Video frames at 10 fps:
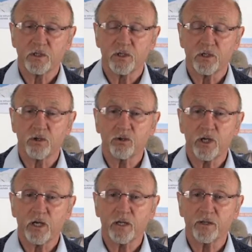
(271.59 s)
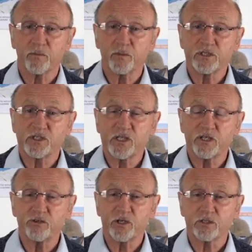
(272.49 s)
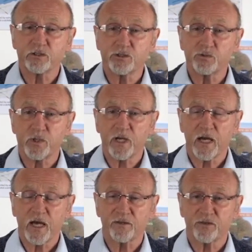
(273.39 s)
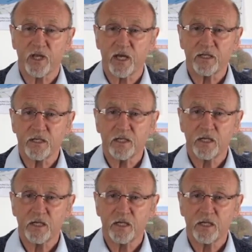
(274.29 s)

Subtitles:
looking at the materials we had then,